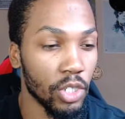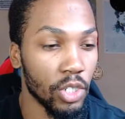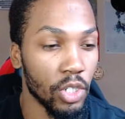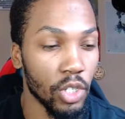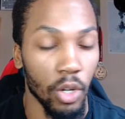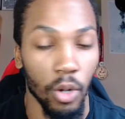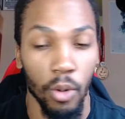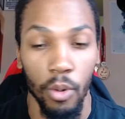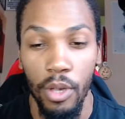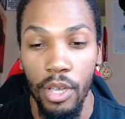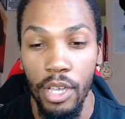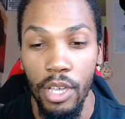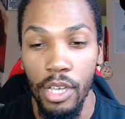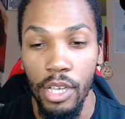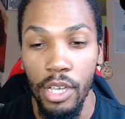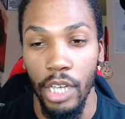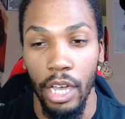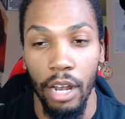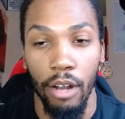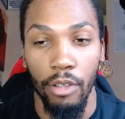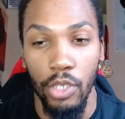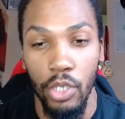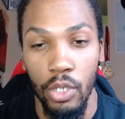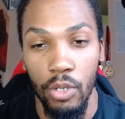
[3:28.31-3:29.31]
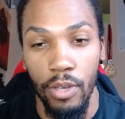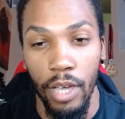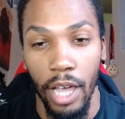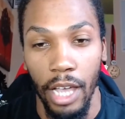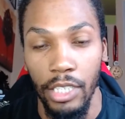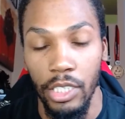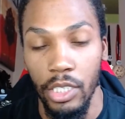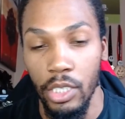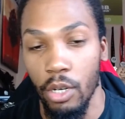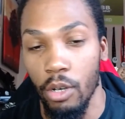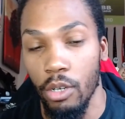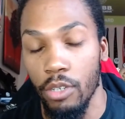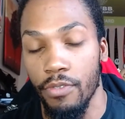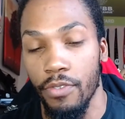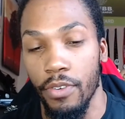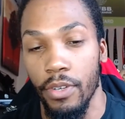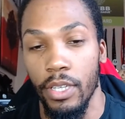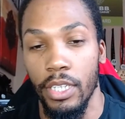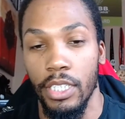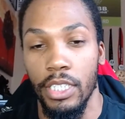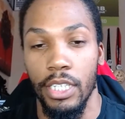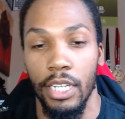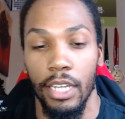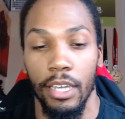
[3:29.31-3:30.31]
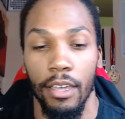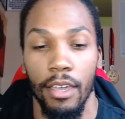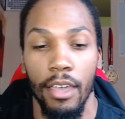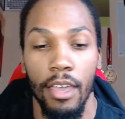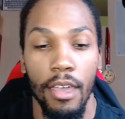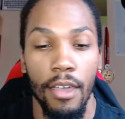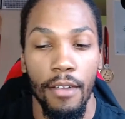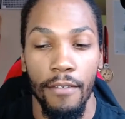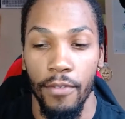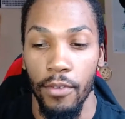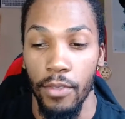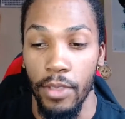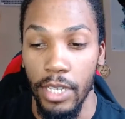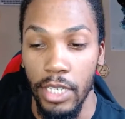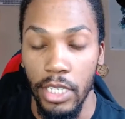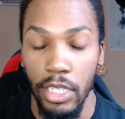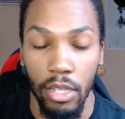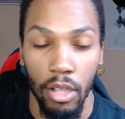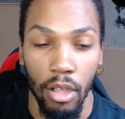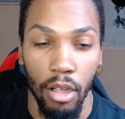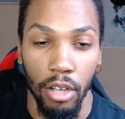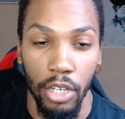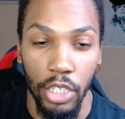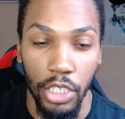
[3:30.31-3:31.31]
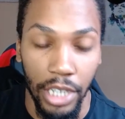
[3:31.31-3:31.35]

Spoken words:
So, shout out to you guys and girls for listening for this long.